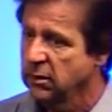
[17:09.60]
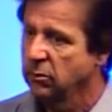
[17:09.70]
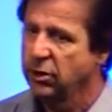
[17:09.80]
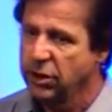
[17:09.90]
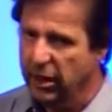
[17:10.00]

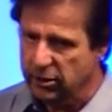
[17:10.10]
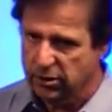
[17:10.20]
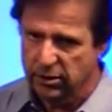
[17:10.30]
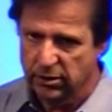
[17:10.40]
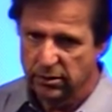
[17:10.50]

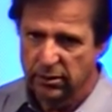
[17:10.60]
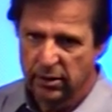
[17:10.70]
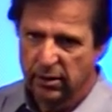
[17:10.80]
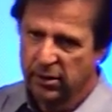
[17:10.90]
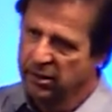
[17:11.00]
Rejection
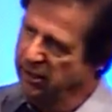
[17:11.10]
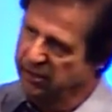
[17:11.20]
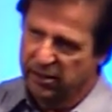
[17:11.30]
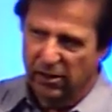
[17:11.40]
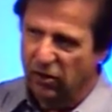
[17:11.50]
at
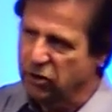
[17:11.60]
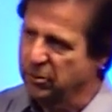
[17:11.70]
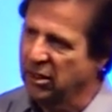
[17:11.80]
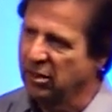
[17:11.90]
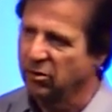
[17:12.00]
the
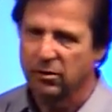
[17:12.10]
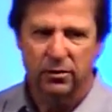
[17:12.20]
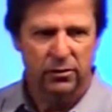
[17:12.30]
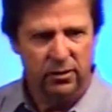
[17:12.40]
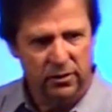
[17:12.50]
ultimate level,
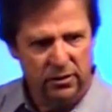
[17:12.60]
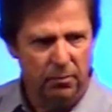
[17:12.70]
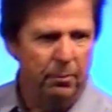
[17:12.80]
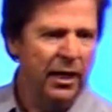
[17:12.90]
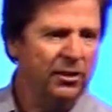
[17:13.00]
the
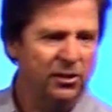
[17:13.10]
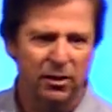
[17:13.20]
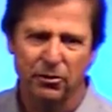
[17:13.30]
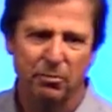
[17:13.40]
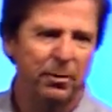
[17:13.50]
best
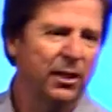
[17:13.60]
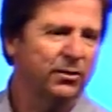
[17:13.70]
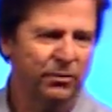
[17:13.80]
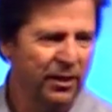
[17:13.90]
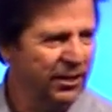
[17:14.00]
of your best
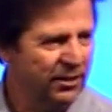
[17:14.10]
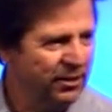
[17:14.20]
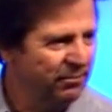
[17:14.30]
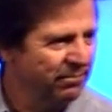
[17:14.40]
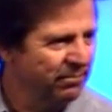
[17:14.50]
friends.